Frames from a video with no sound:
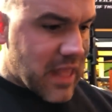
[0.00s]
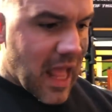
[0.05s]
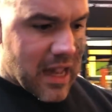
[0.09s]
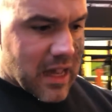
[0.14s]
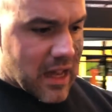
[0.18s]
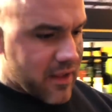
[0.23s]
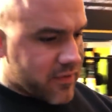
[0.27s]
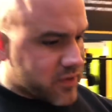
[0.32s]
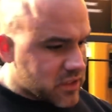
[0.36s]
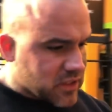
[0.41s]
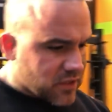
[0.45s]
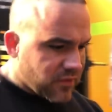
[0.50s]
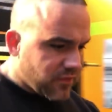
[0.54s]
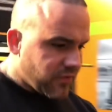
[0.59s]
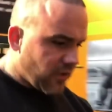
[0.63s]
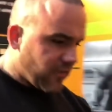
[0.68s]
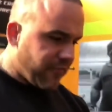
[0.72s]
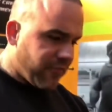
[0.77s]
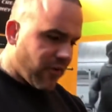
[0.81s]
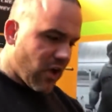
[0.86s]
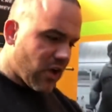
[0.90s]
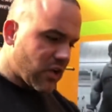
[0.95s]
deadlifts for
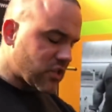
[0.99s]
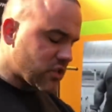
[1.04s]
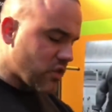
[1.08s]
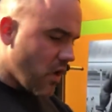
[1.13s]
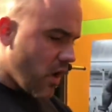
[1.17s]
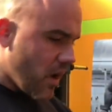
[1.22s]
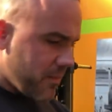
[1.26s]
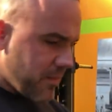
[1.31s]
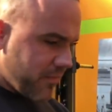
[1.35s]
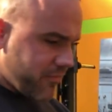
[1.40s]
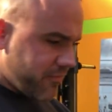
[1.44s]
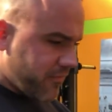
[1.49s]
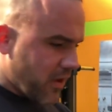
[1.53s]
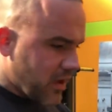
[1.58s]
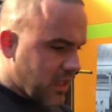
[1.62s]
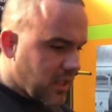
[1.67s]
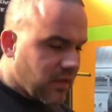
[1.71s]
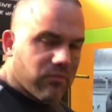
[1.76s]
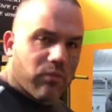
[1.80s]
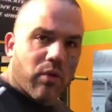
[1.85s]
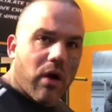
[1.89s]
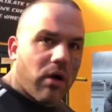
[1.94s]
the first time in
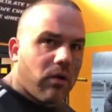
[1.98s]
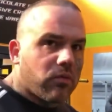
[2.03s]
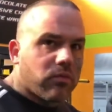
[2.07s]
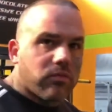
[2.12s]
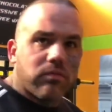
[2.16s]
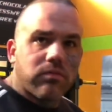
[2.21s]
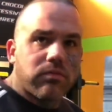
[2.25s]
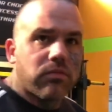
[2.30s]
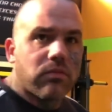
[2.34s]
fucking well,